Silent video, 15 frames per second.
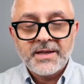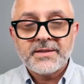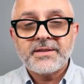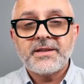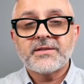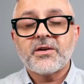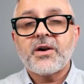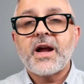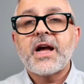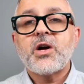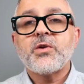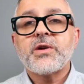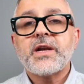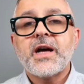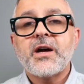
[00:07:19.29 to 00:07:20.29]
These are
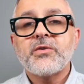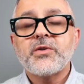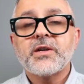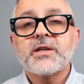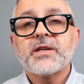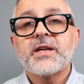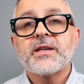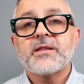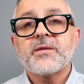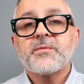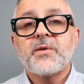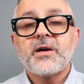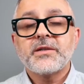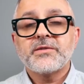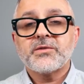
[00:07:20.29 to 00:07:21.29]
out now. You can get
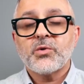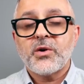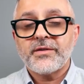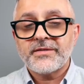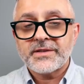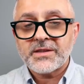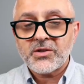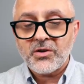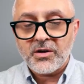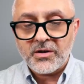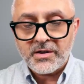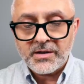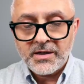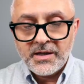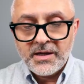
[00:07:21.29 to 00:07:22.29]
them on So Avant
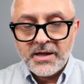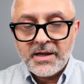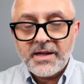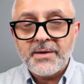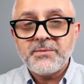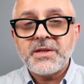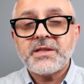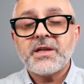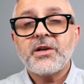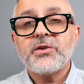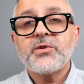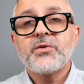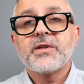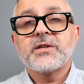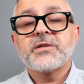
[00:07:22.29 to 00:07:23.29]
Garde. Let me tell
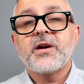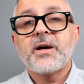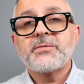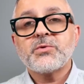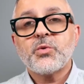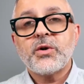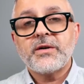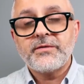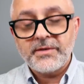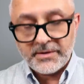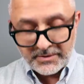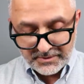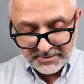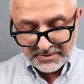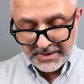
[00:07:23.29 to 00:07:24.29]
you the top 12
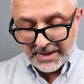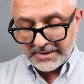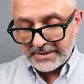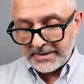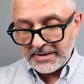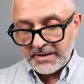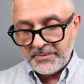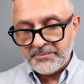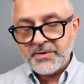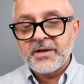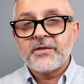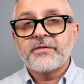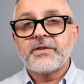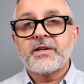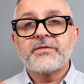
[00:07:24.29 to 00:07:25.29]
list. Sadly,
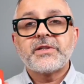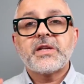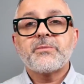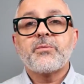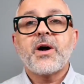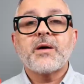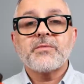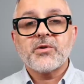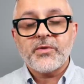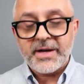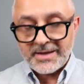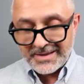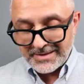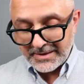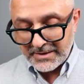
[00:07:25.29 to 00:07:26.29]
Velvet
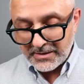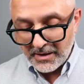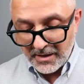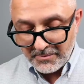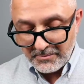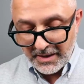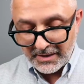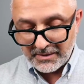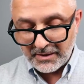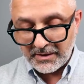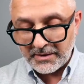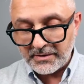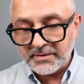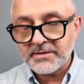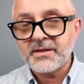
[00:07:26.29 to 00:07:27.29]
Pomegranate did not make the
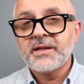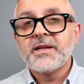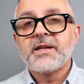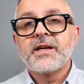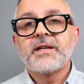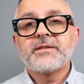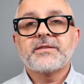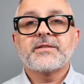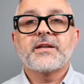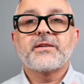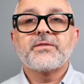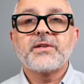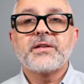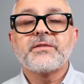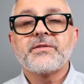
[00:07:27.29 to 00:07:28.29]
list, and
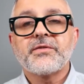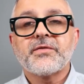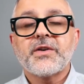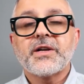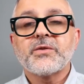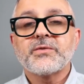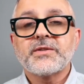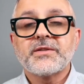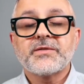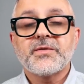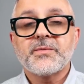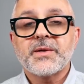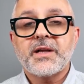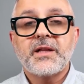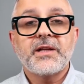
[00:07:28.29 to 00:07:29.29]
several of the fragrances
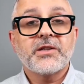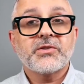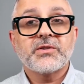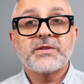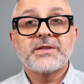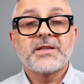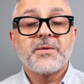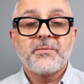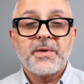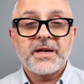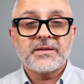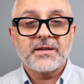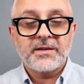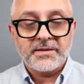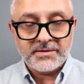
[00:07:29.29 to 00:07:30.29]
from the collection didn't
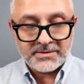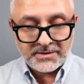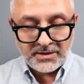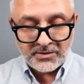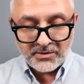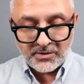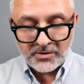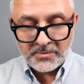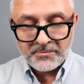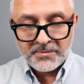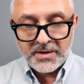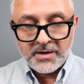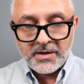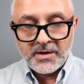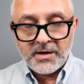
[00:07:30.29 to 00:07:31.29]
make the list either.
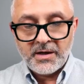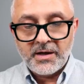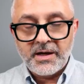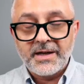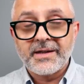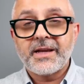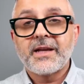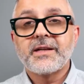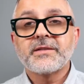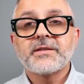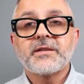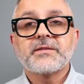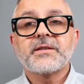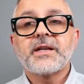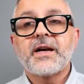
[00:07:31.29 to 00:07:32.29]
Uh, and again, as I
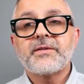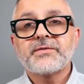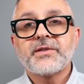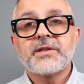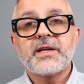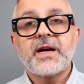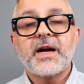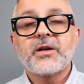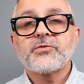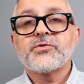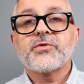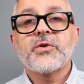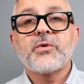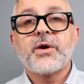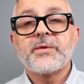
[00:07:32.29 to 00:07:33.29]
said, after the
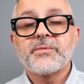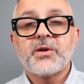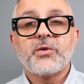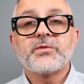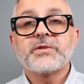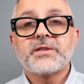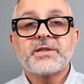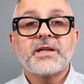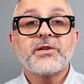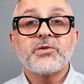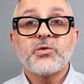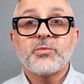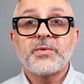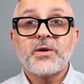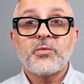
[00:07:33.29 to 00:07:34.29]
outro, I'm going to tell
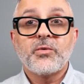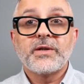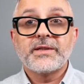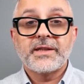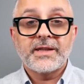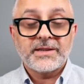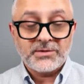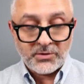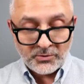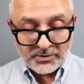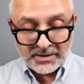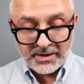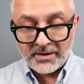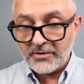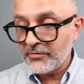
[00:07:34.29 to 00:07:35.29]
you about one that I don't
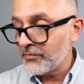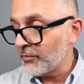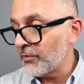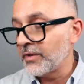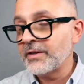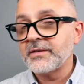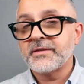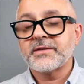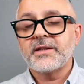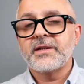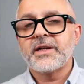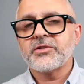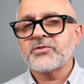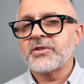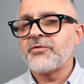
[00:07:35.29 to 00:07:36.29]
care for in this
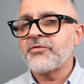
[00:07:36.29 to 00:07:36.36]
collection.